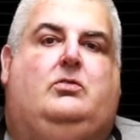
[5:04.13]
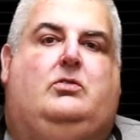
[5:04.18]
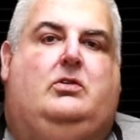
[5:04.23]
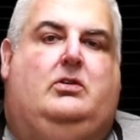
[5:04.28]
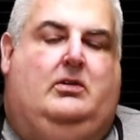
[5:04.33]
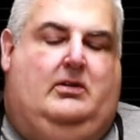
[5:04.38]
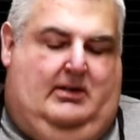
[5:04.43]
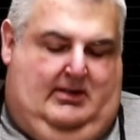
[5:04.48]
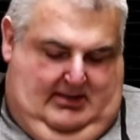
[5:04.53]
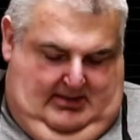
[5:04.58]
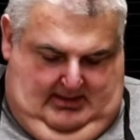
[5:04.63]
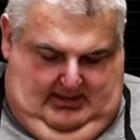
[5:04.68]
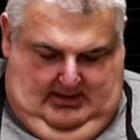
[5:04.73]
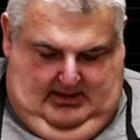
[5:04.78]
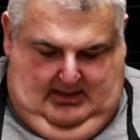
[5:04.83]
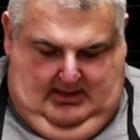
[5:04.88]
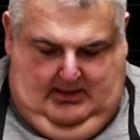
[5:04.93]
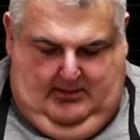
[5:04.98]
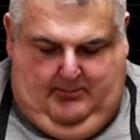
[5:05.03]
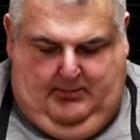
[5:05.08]
could
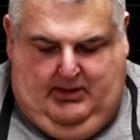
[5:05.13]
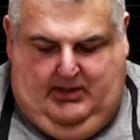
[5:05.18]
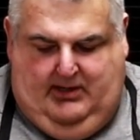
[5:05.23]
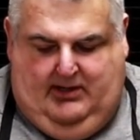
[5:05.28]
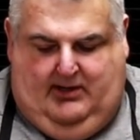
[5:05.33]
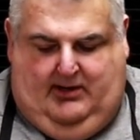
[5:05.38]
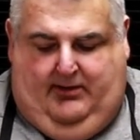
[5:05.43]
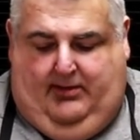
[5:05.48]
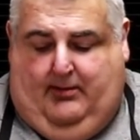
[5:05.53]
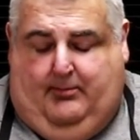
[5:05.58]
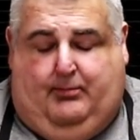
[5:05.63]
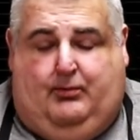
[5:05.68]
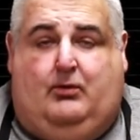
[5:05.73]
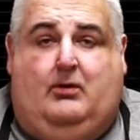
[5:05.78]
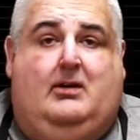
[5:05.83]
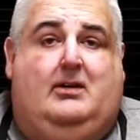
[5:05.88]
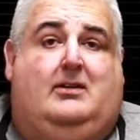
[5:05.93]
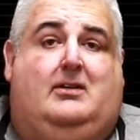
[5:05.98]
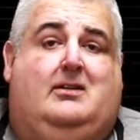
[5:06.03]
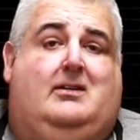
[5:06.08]
put it under the
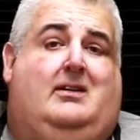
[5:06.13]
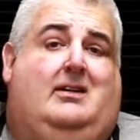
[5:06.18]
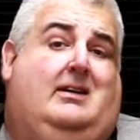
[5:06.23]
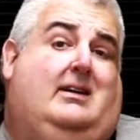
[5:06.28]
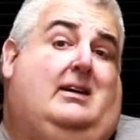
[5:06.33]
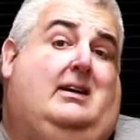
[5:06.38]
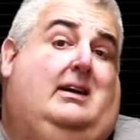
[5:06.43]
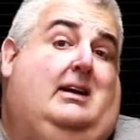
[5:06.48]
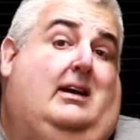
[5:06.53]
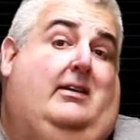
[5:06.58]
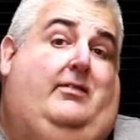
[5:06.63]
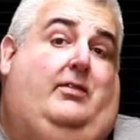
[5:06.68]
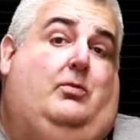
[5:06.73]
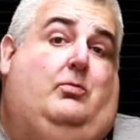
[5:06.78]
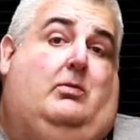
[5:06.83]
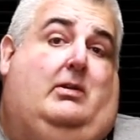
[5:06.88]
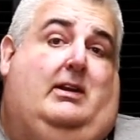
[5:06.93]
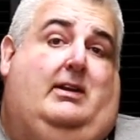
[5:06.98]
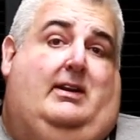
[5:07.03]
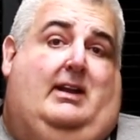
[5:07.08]
broiler if you
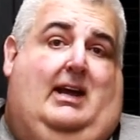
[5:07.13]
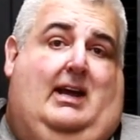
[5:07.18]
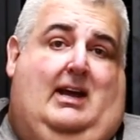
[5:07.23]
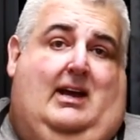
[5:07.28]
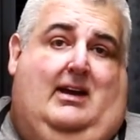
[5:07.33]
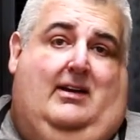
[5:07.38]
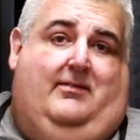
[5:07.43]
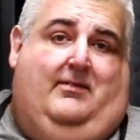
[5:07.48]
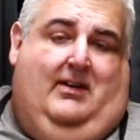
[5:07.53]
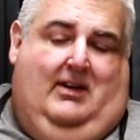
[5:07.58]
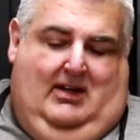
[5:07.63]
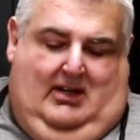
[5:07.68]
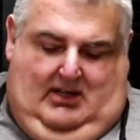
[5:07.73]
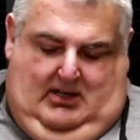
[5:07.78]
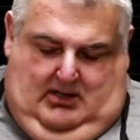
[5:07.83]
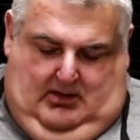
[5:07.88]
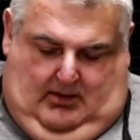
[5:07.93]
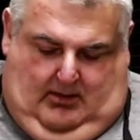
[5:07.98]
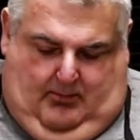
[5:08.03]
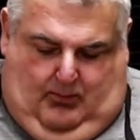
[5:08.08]
wanted to have
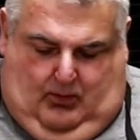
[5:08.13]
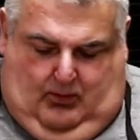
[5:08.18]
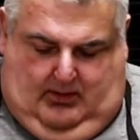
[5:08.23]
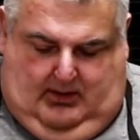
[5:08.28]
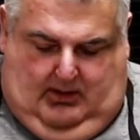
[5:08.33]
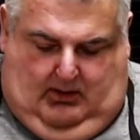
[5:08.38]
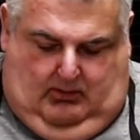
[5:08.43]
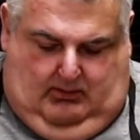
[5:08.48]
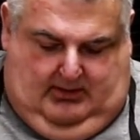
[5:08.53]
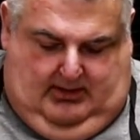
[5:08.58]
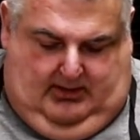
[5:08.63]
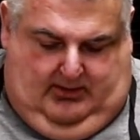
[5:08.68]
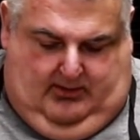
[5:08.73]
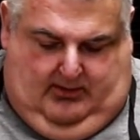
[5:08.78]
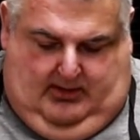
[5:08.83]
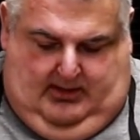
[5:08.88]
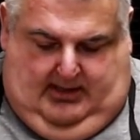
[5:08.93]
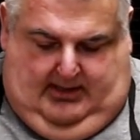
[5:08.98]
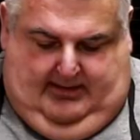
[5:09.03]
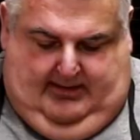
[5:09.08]
a more golden
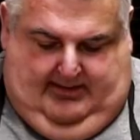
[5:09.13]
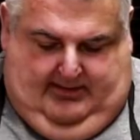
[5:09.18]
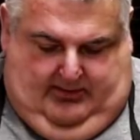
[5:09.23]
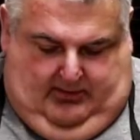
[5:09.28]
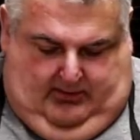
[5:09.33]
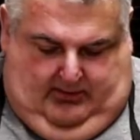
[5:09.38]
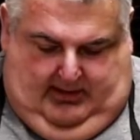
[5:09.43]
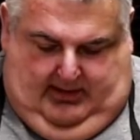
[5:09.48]
crust or